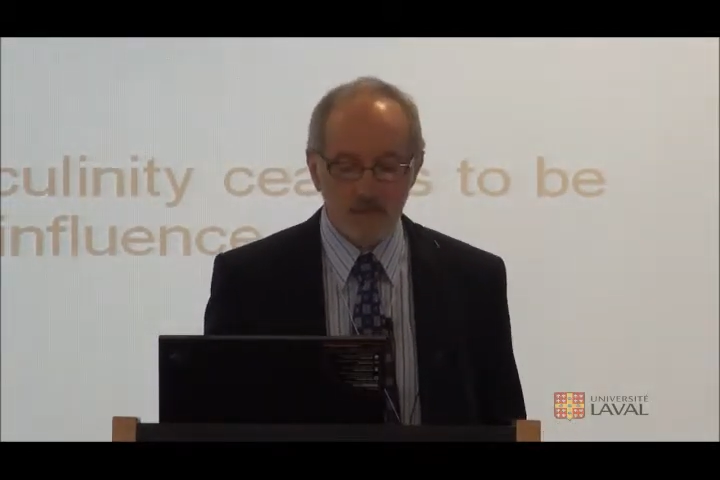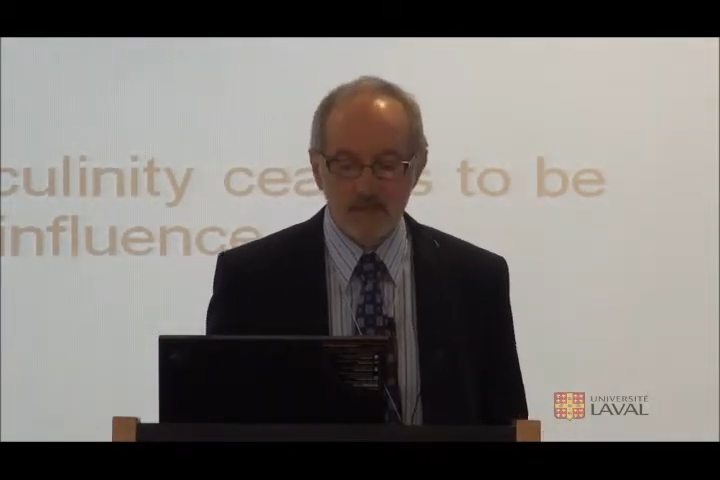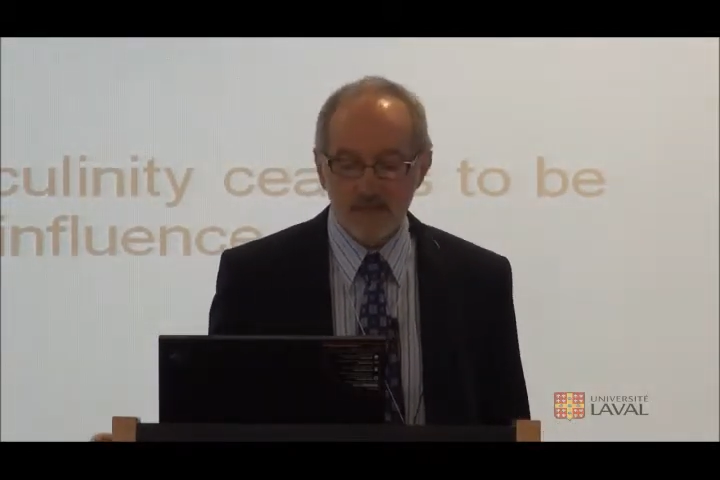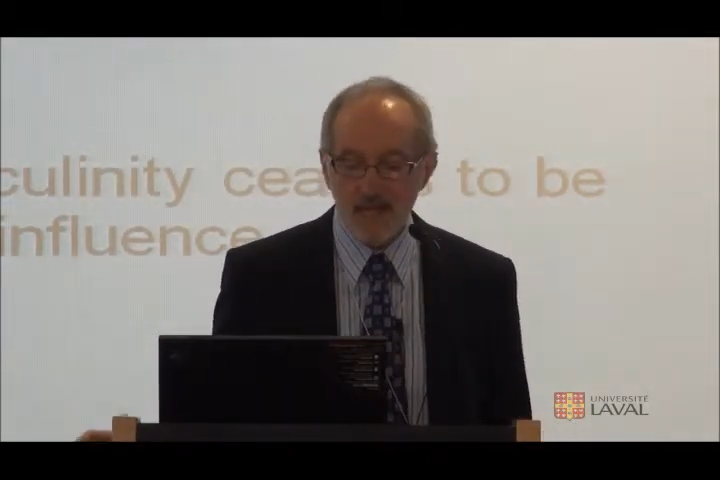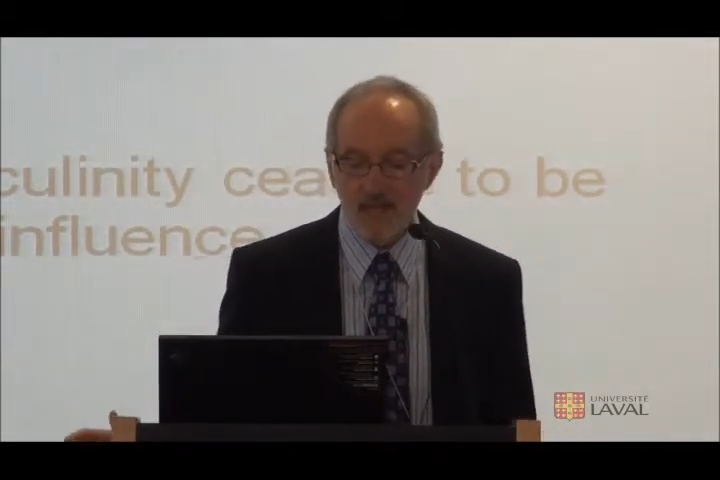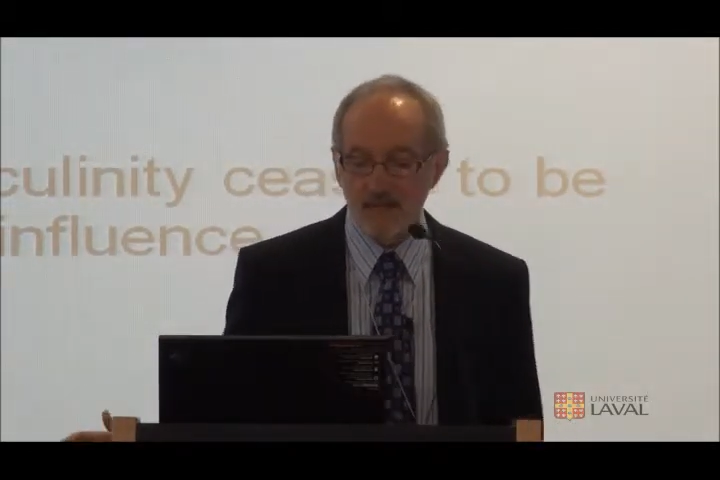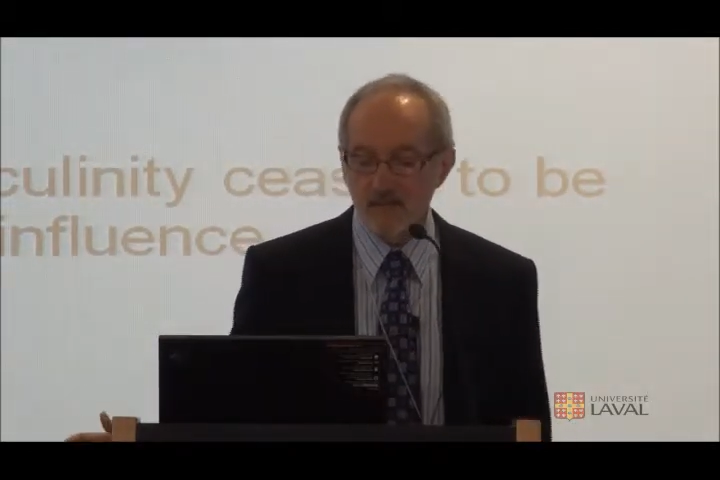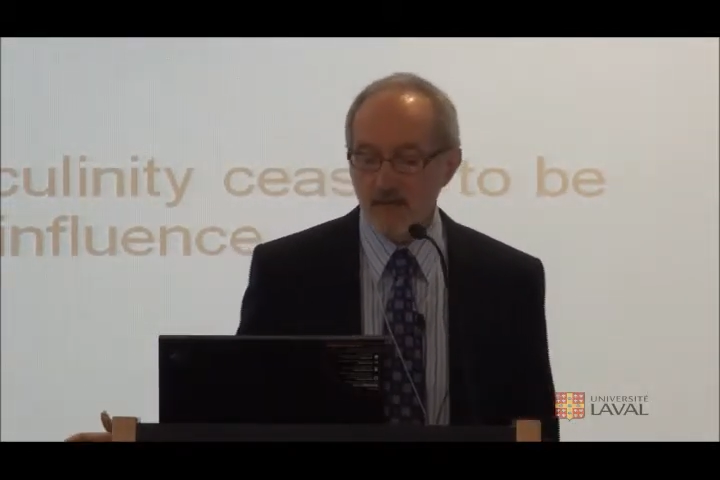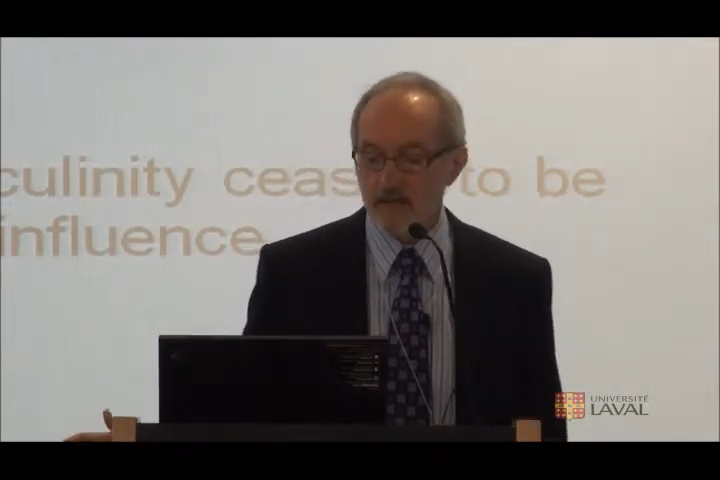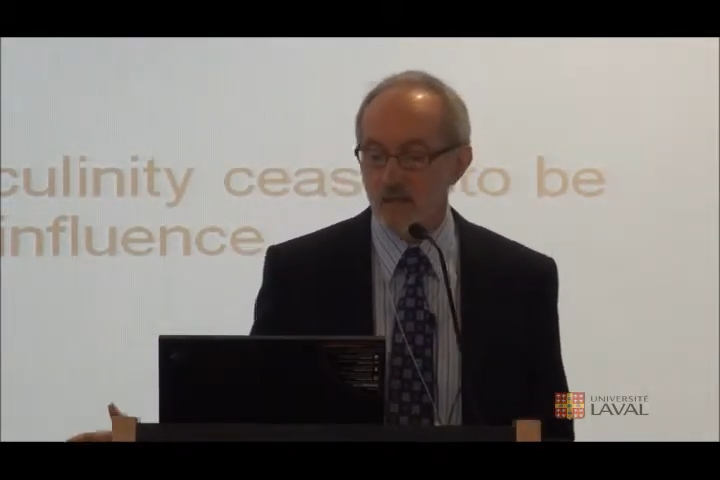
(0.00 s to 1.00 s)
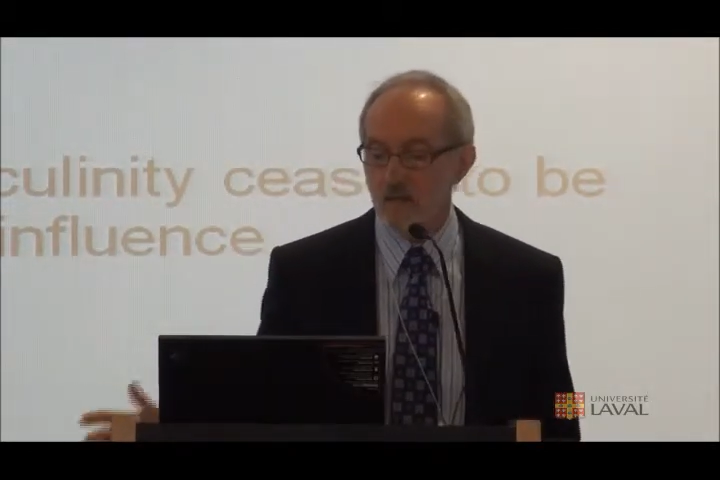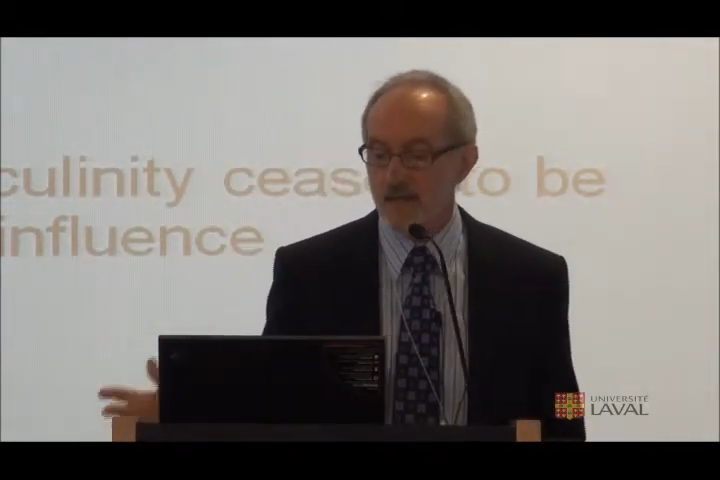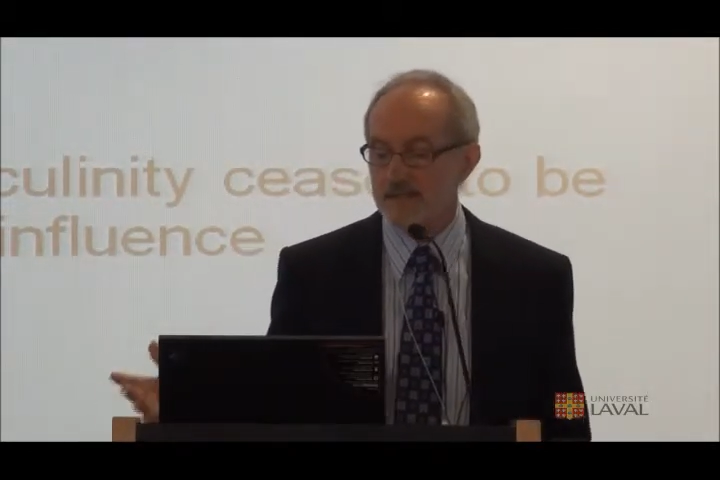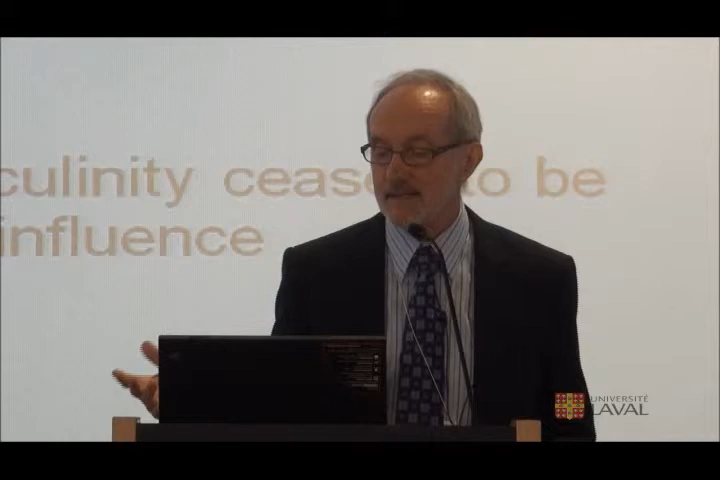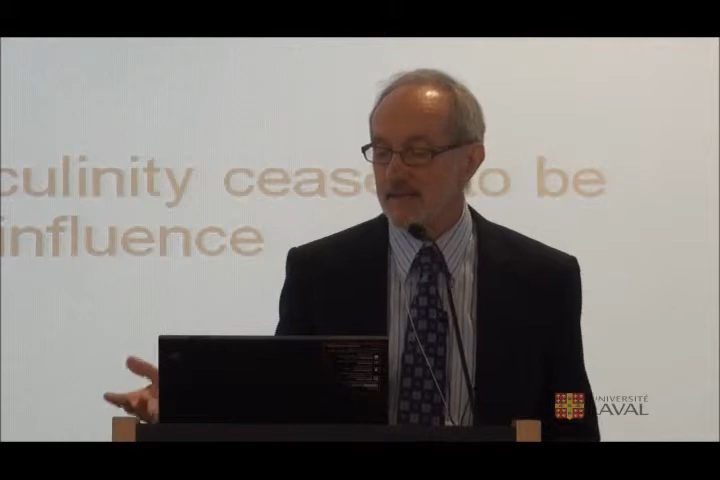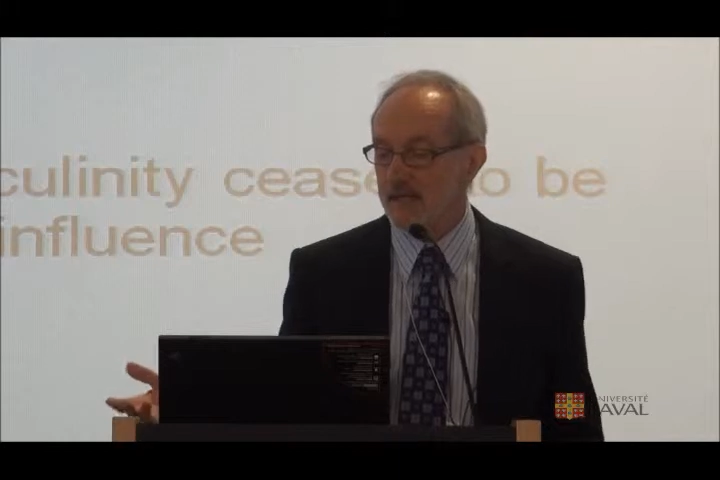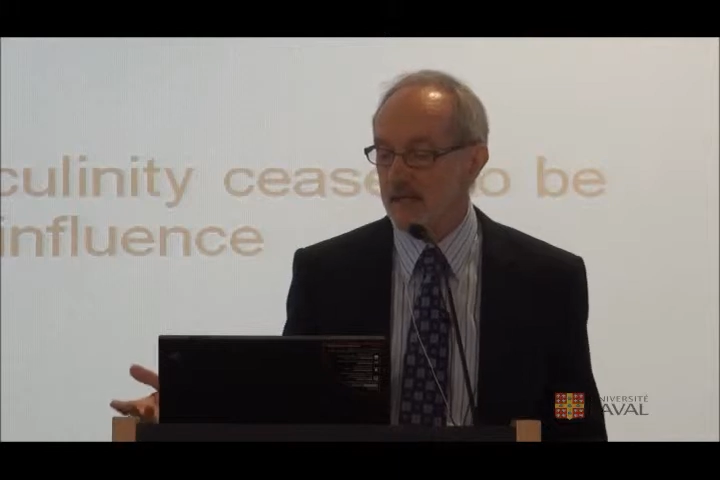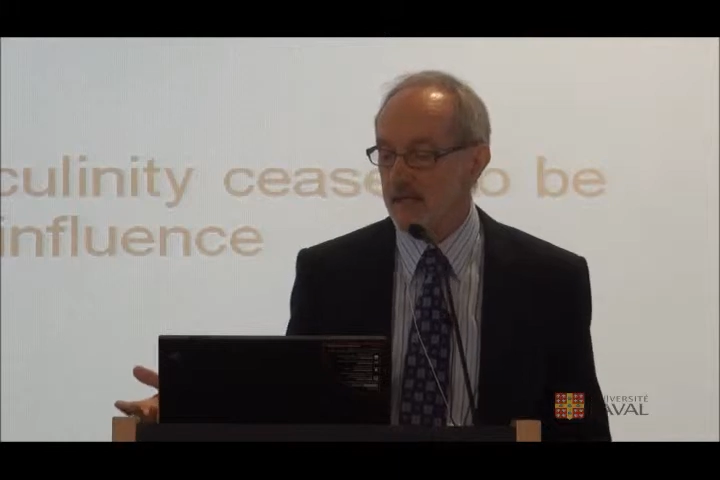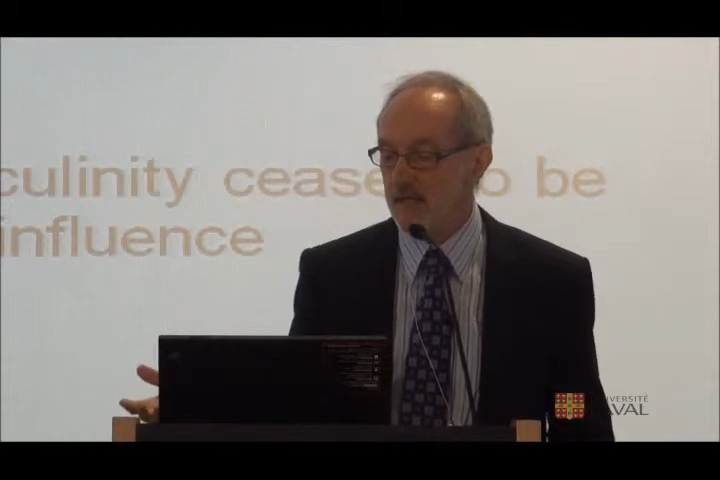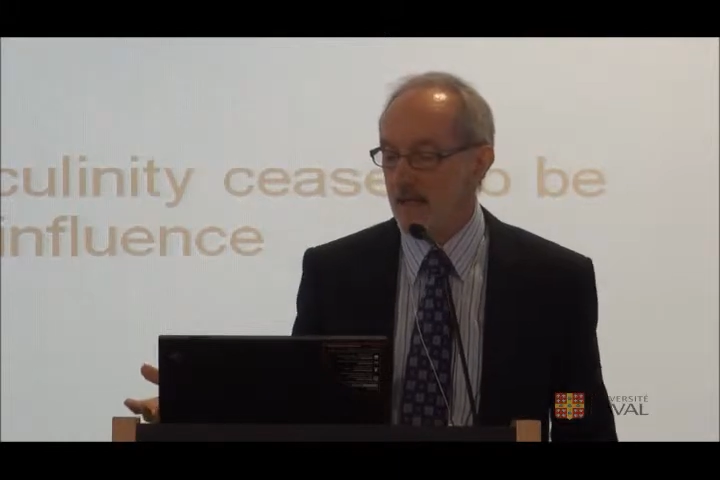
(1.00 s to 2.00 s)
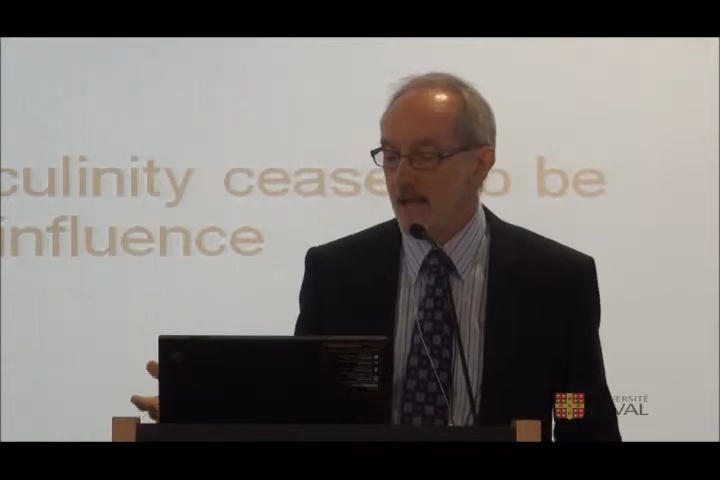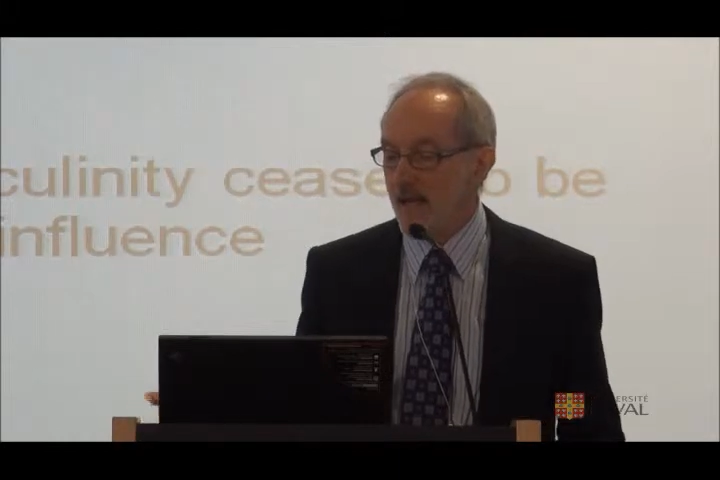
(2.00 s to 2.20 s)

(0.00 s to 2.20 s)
with the tenets of heteromasculinity